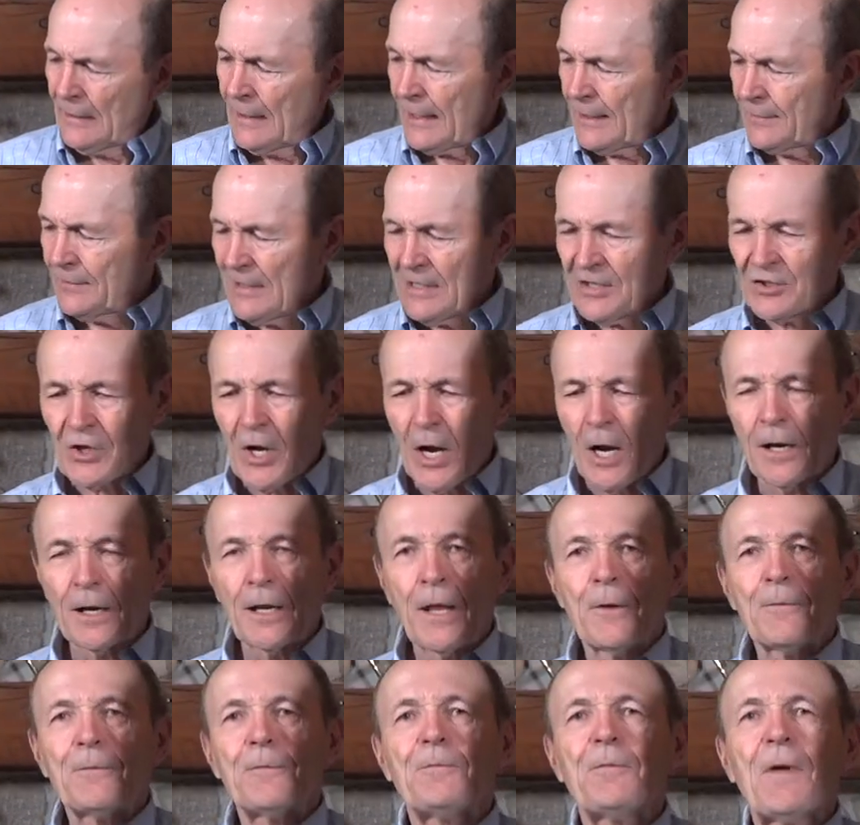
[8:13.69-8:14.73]
And these are
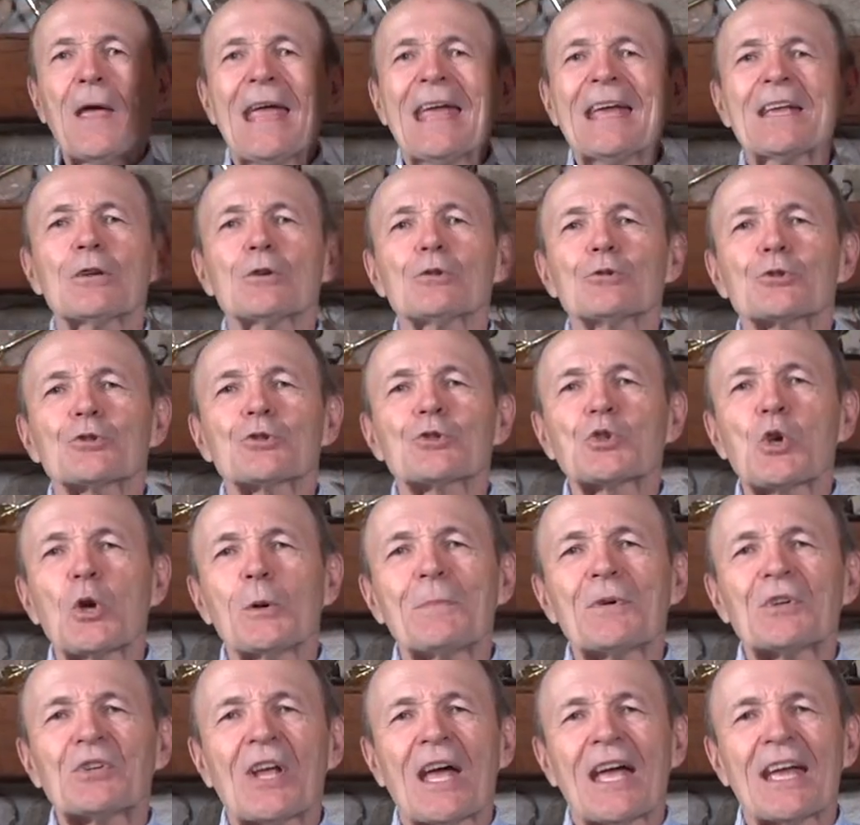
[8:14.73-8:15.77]
fake
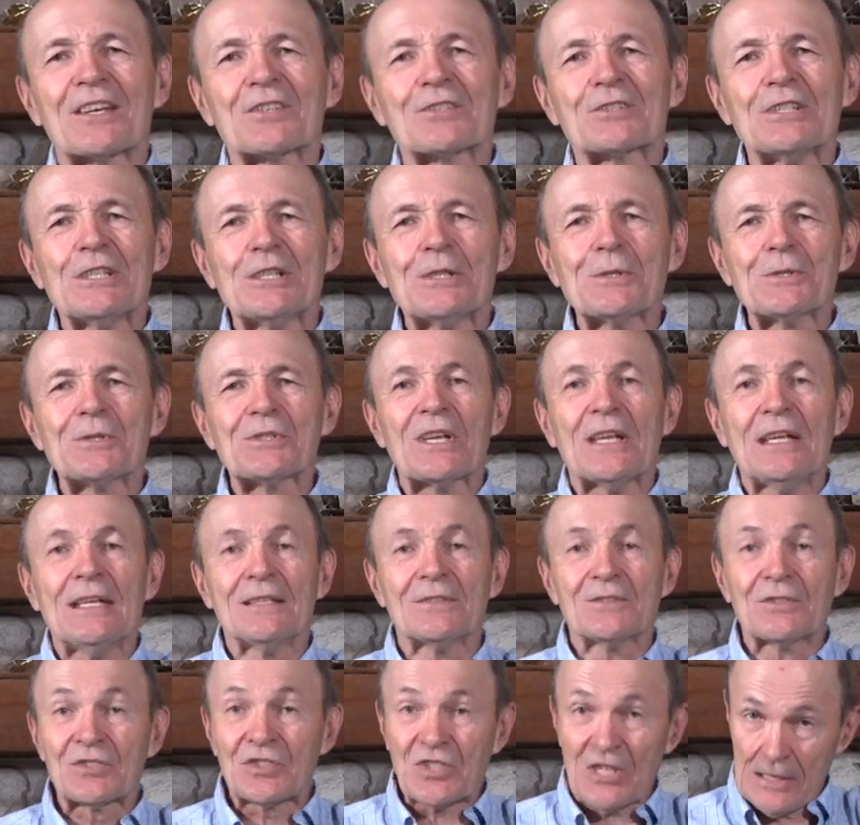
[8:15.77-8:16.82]
scuba tanks used
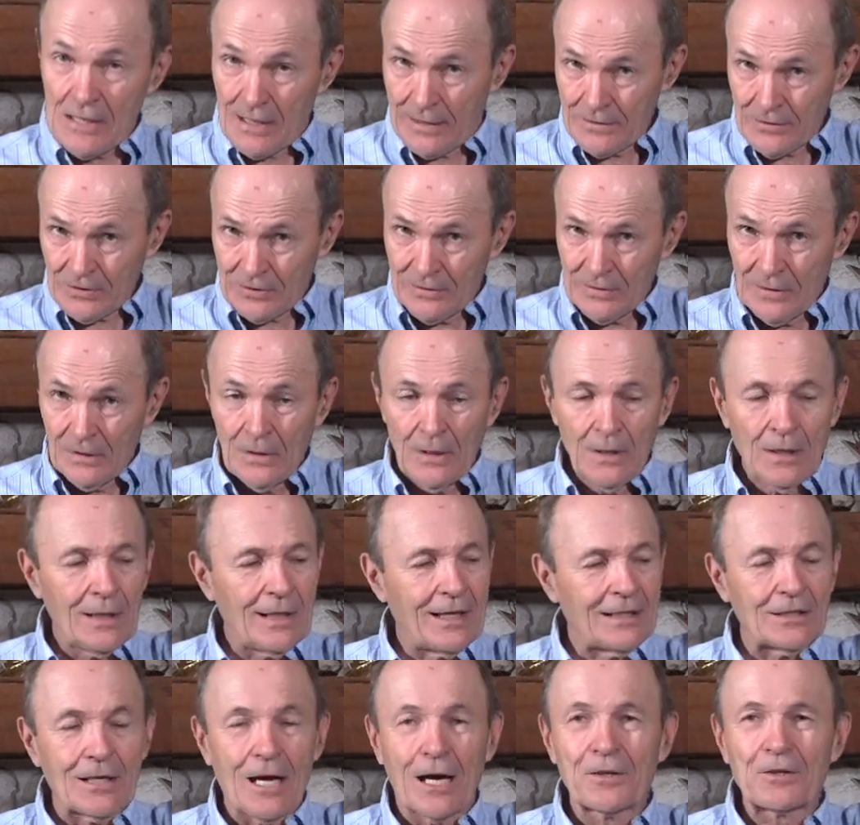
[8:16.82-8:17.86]
in Sea Hunt
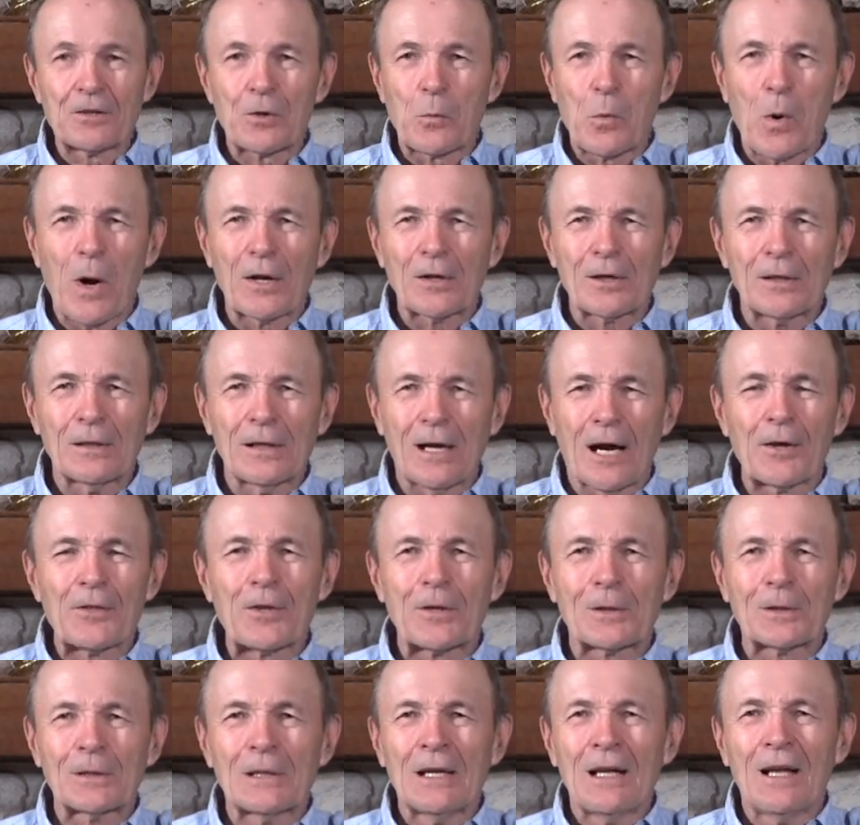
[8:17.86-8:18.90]
and
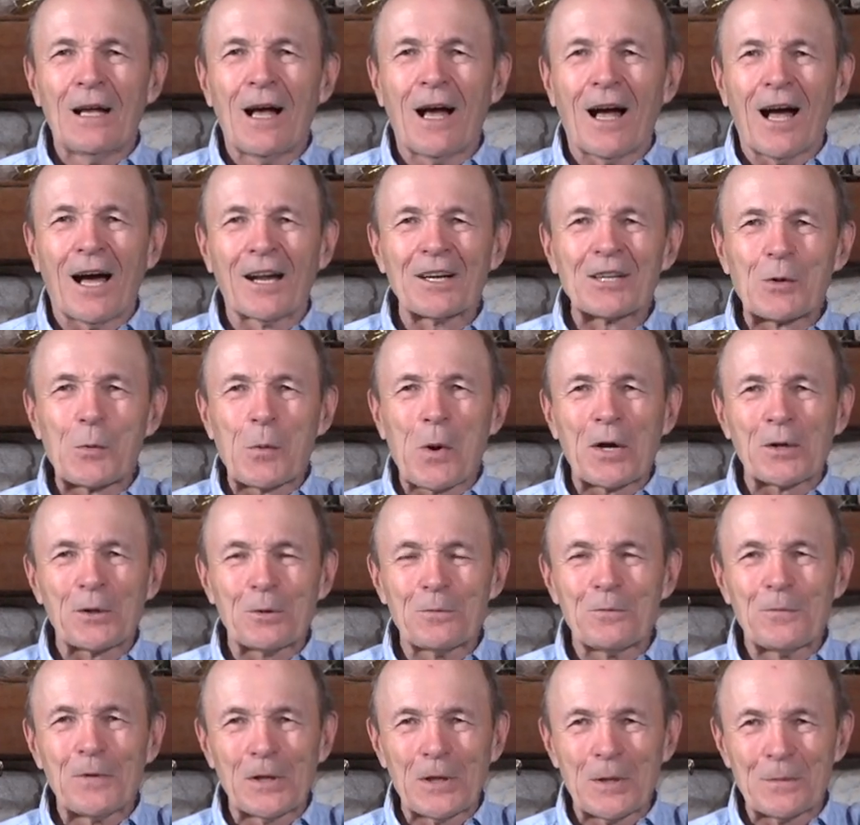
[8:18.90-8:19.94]
other
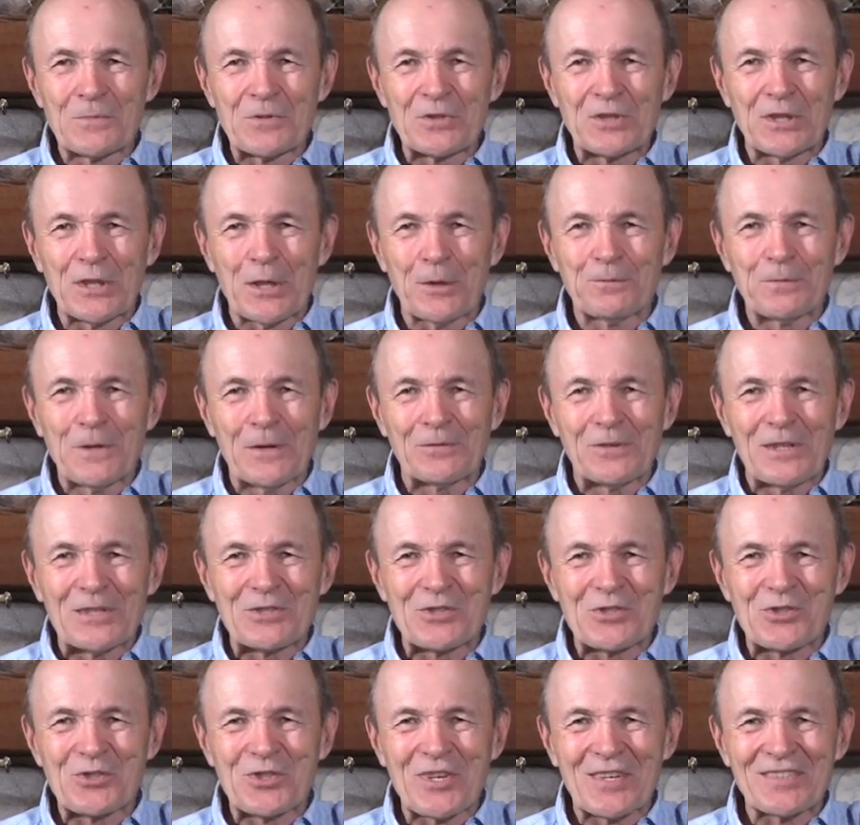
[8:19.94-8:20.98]
underwater films in the
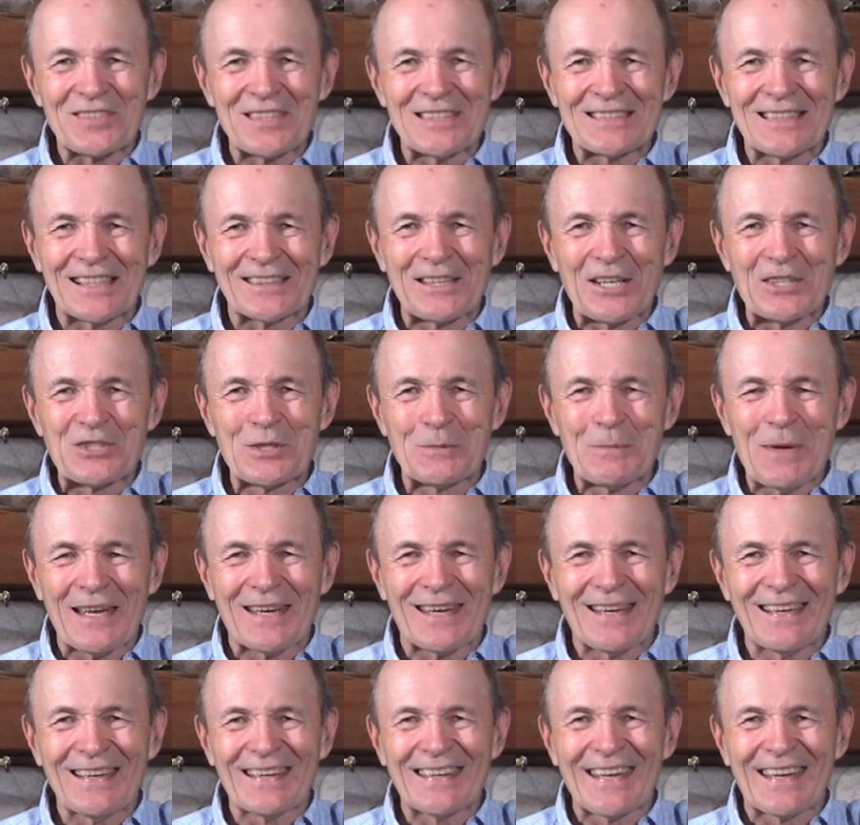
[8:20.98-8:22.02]
50s and 60s. I thought you
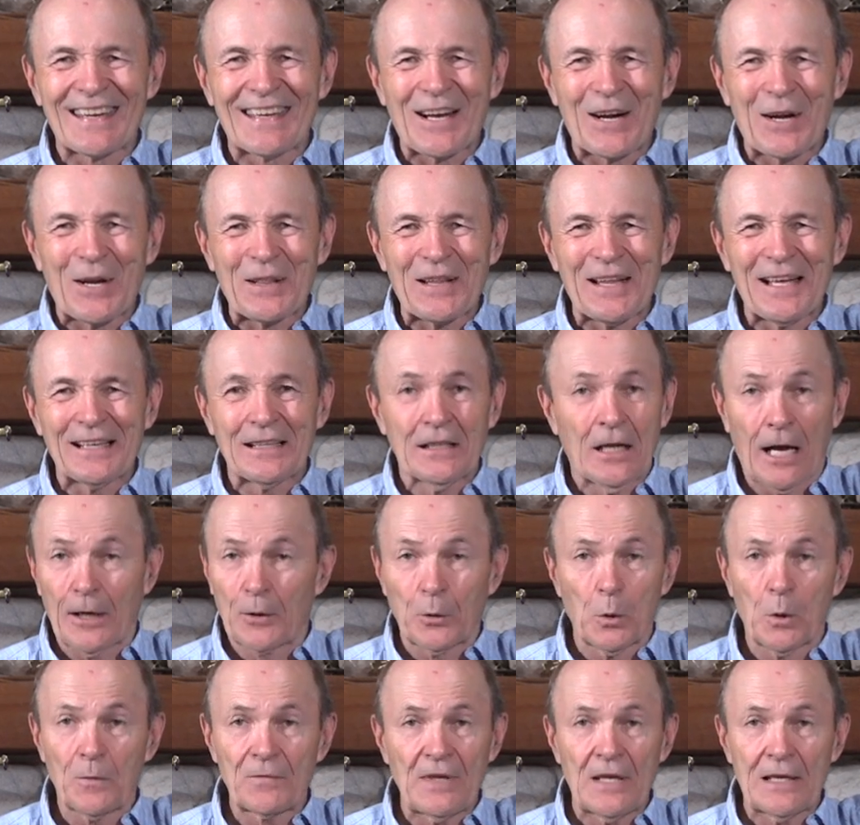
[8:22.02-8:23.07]
might get a kick out of that. I
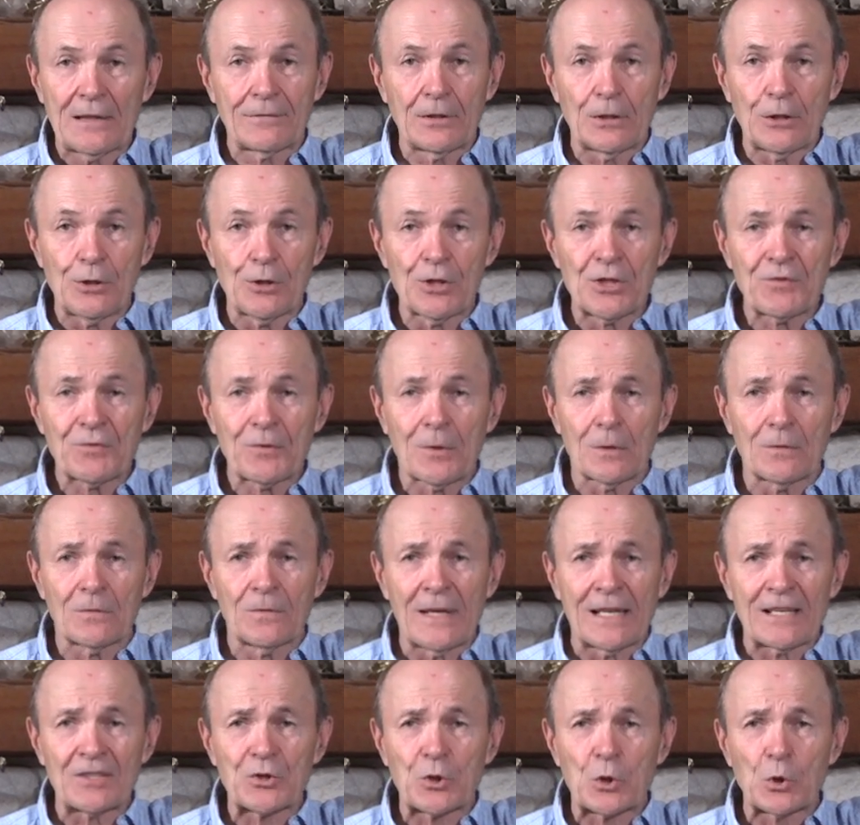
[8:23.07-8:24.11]
don't know if you have any use for a
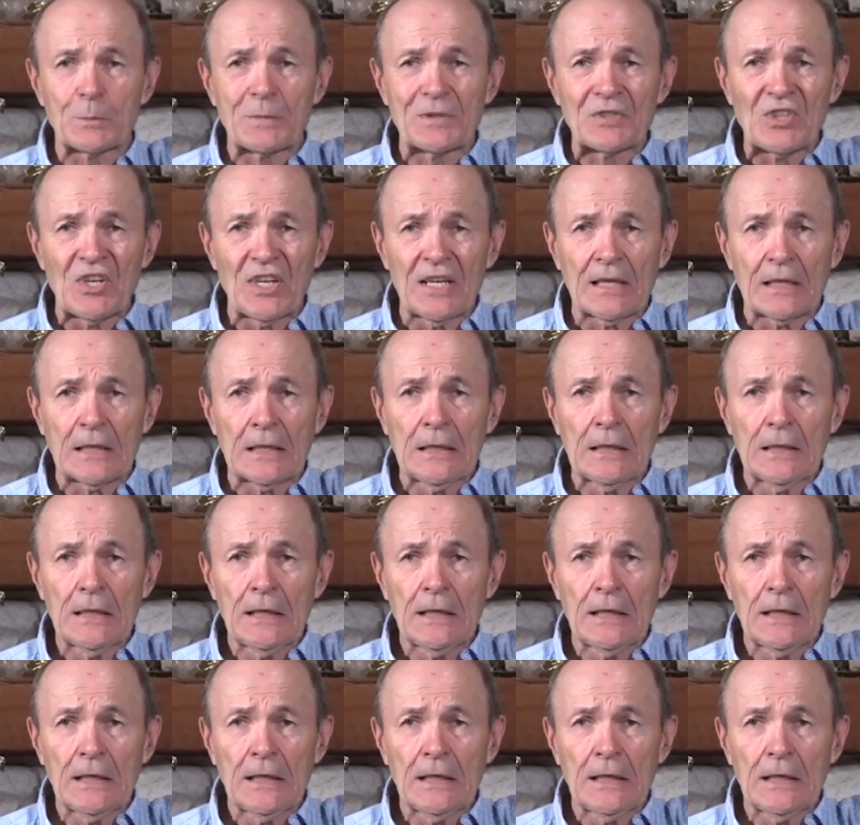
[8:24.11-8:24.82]
fake scuba tank.